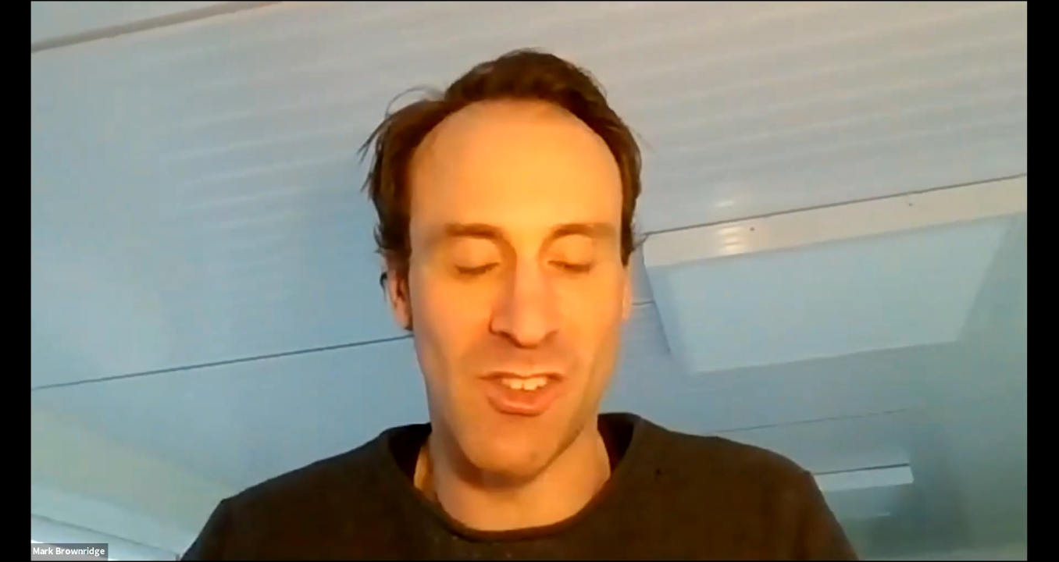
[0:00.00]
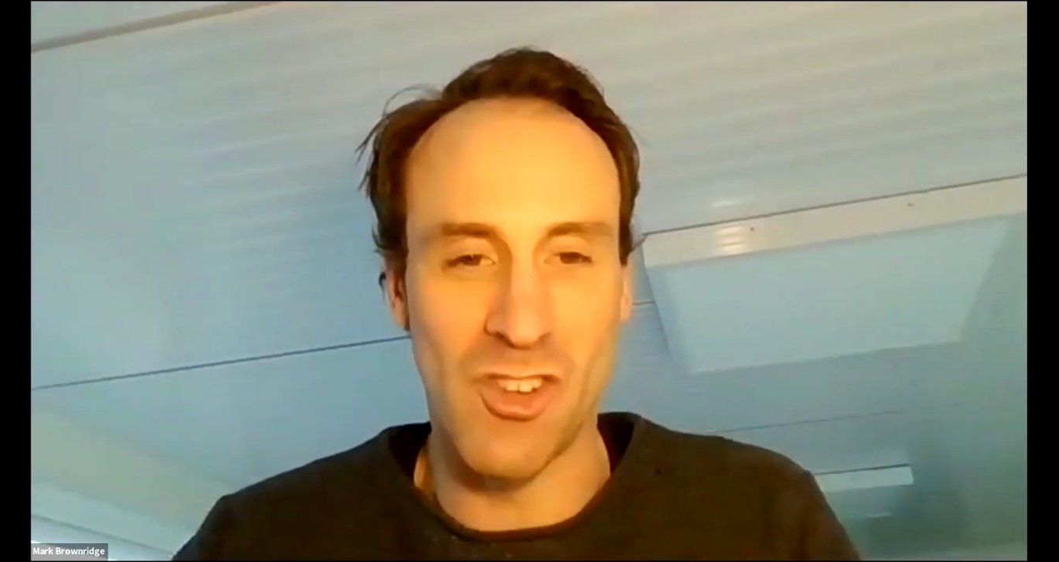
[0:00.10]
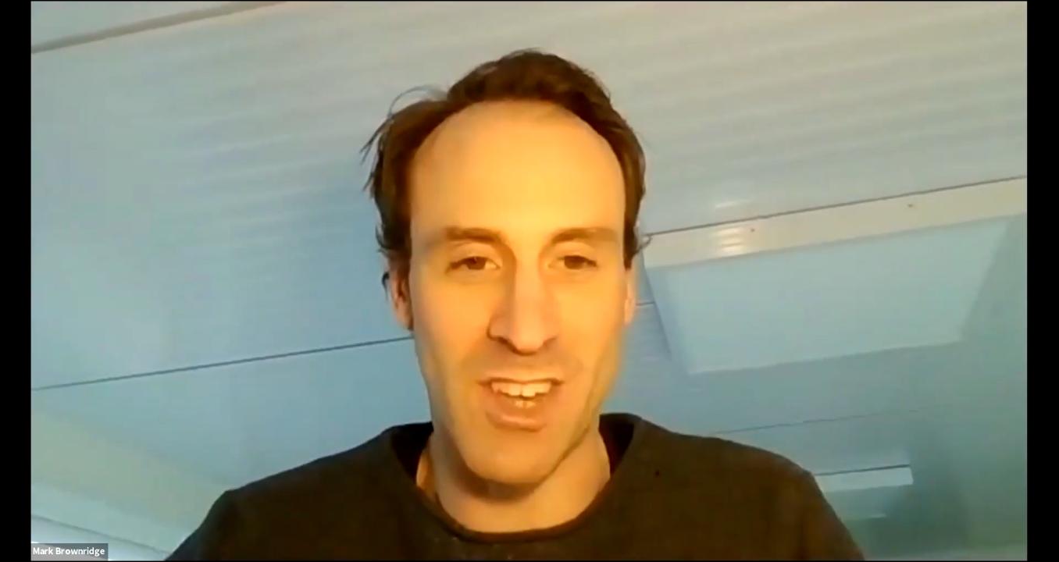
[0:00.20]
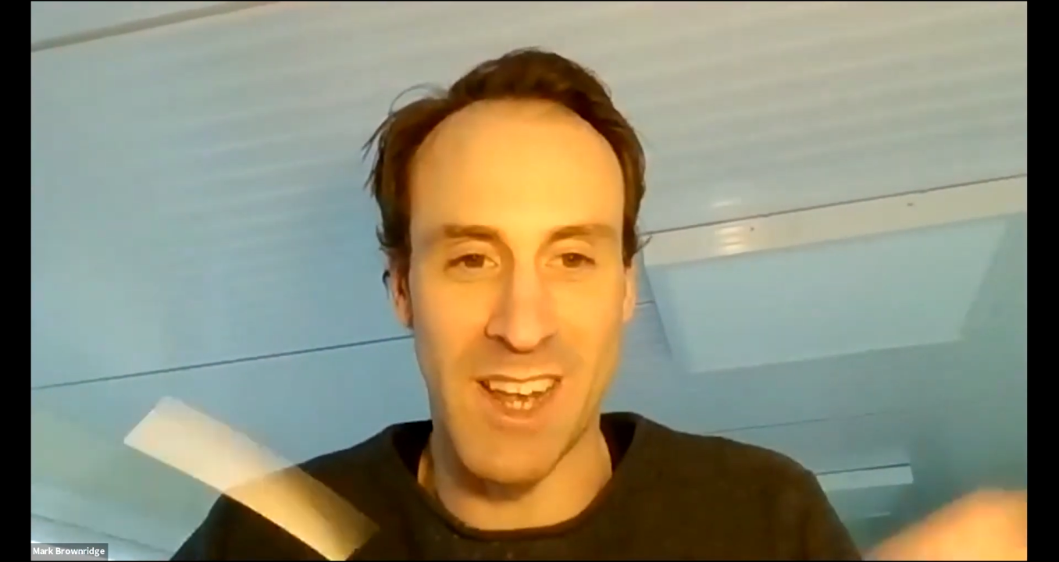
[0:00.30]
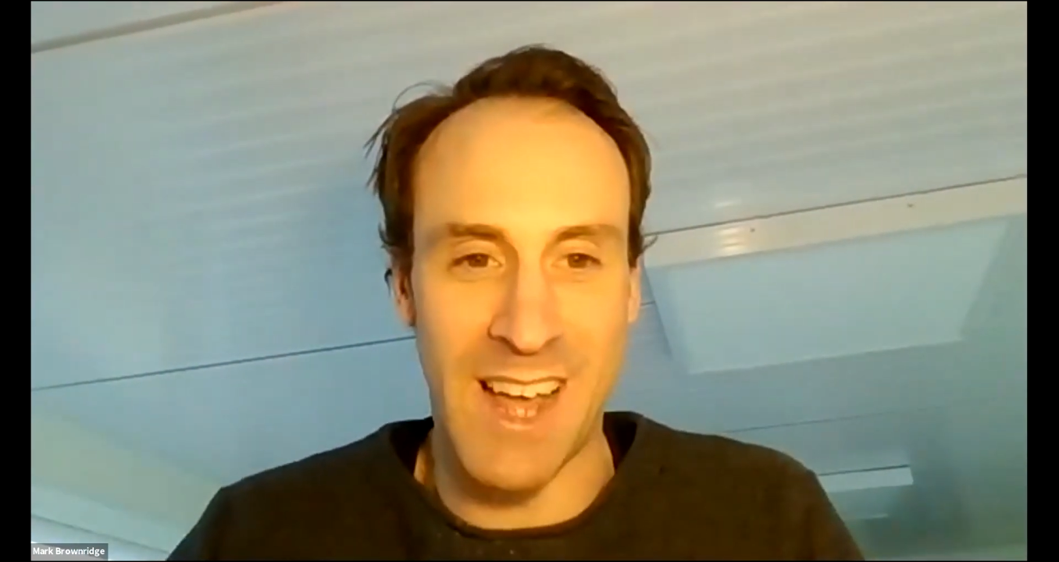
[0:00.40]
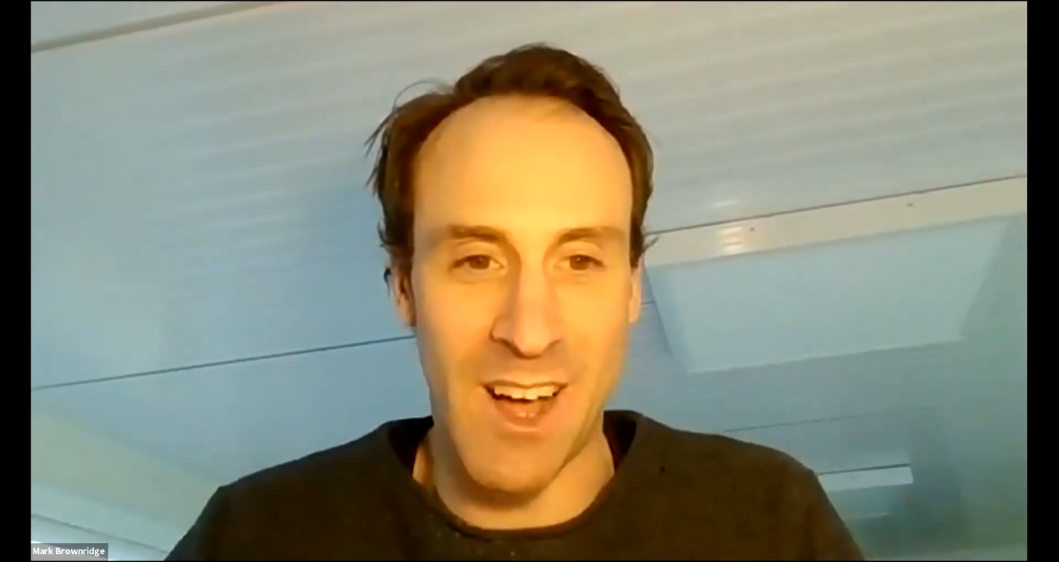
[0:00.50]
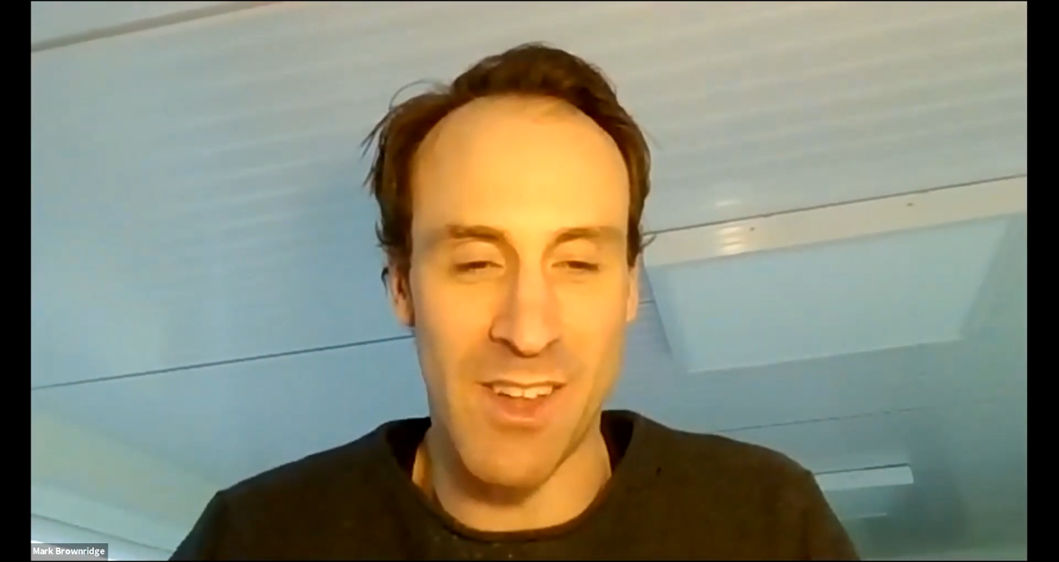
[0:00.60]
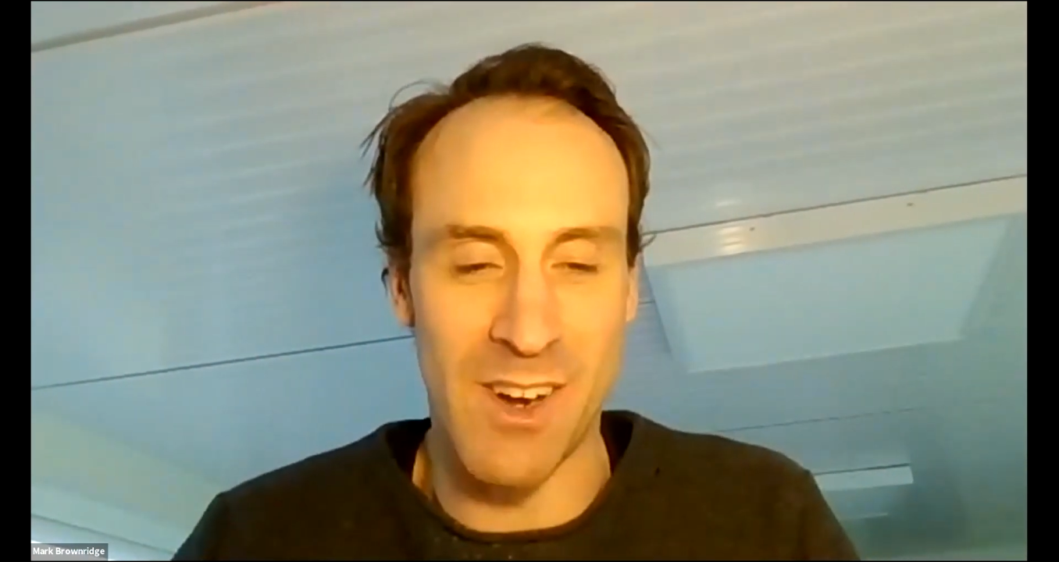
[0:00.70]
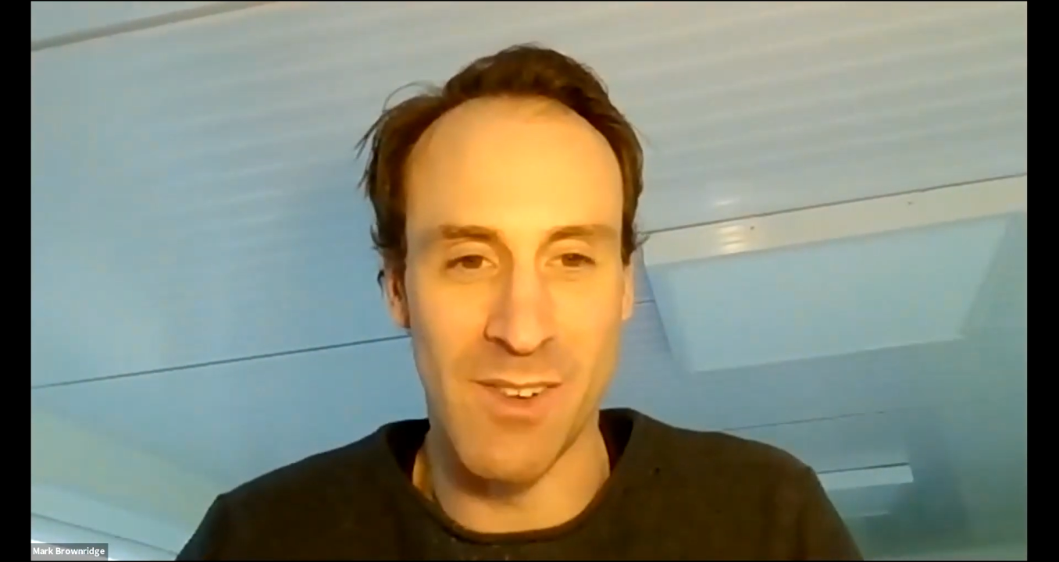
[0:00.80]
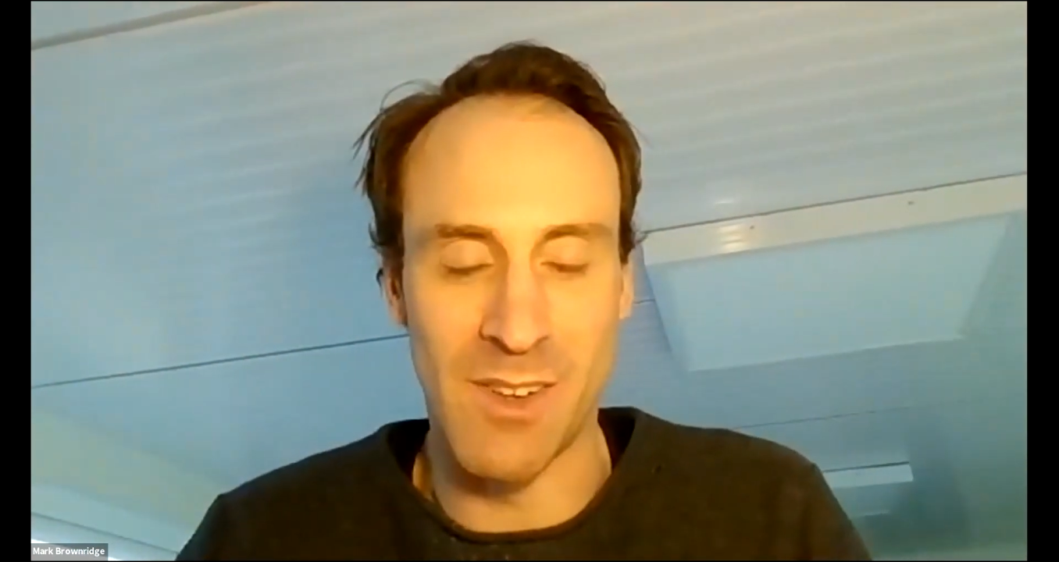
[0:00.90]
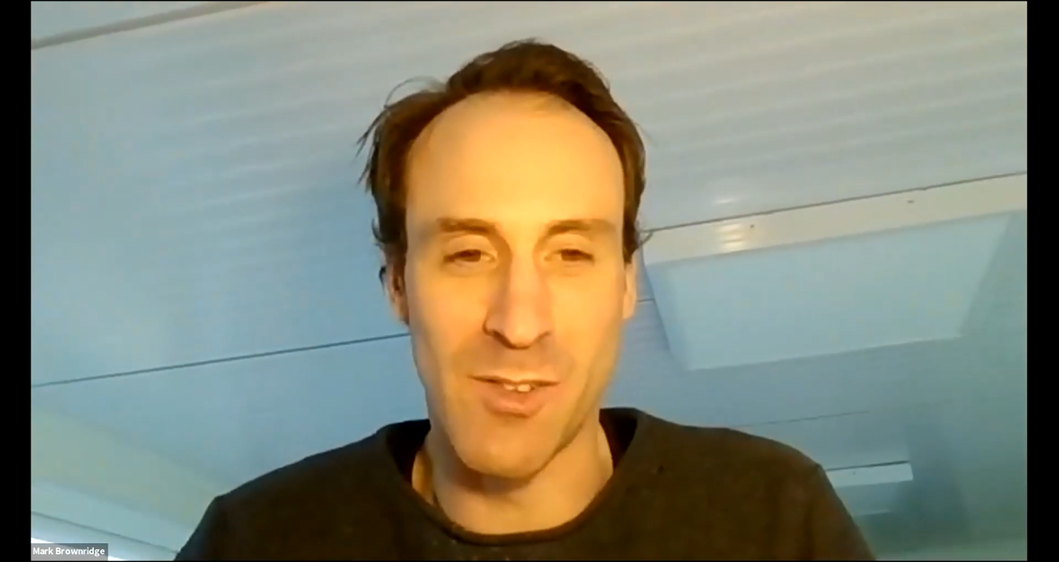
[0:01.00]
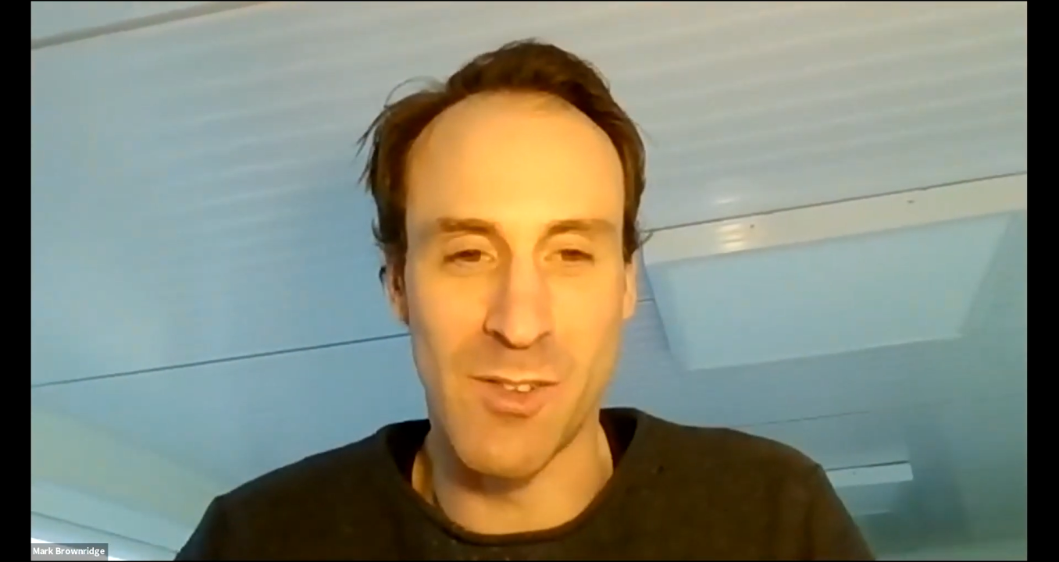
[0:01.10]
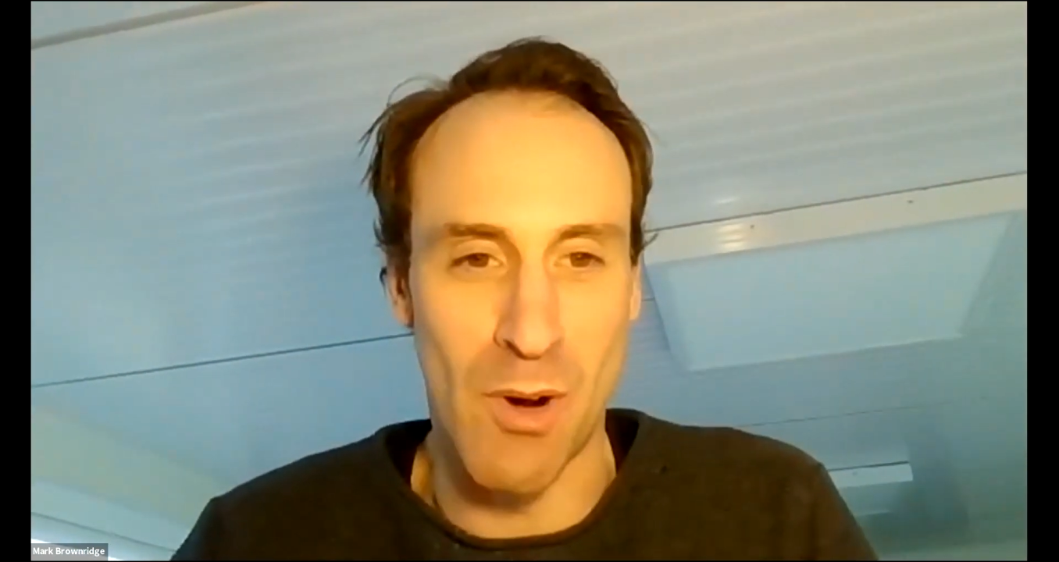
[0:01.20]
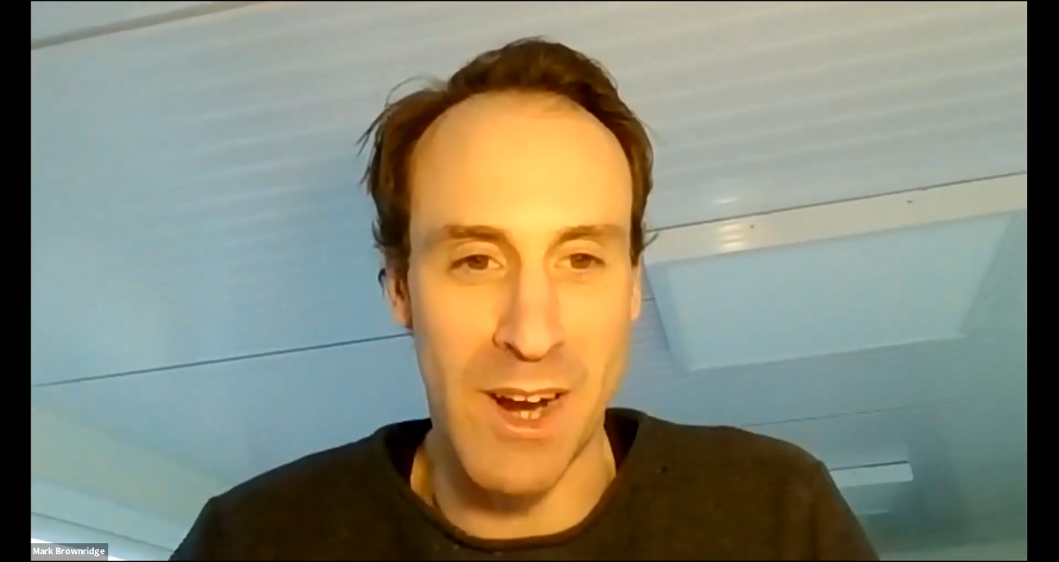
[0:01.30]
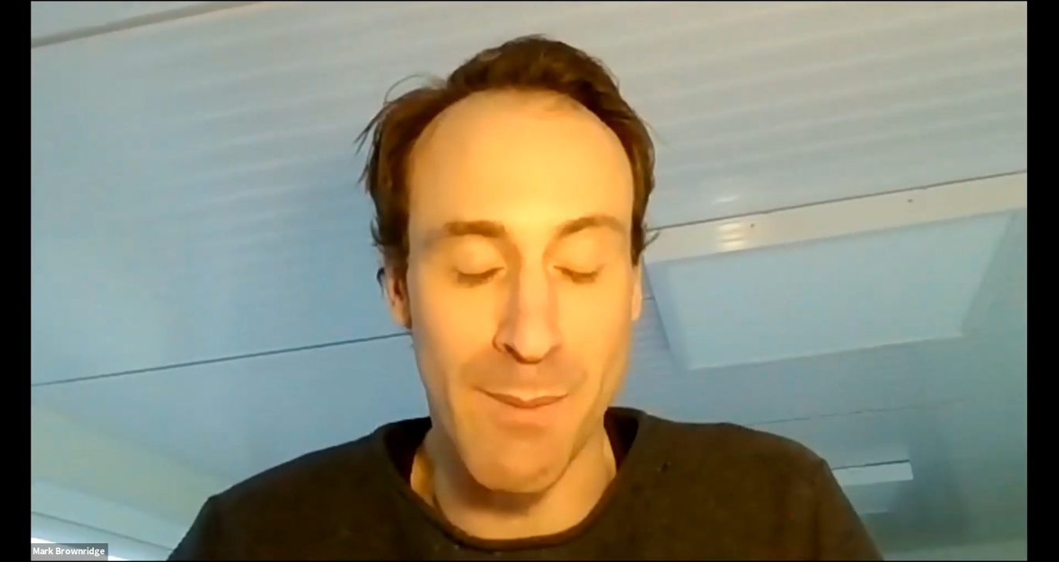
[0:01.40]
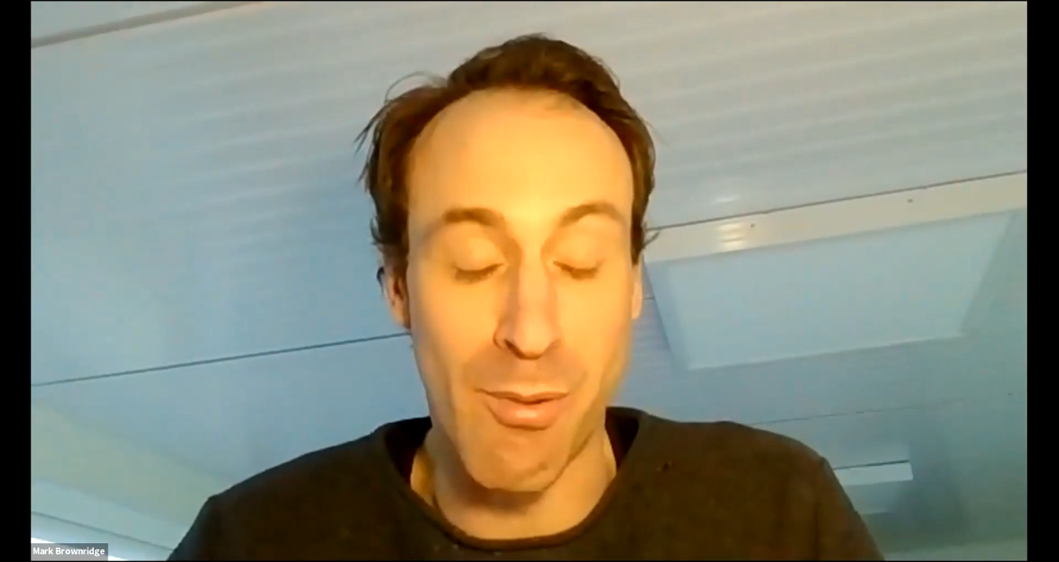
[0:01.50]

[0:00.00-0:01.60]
just getting it out there and spraying and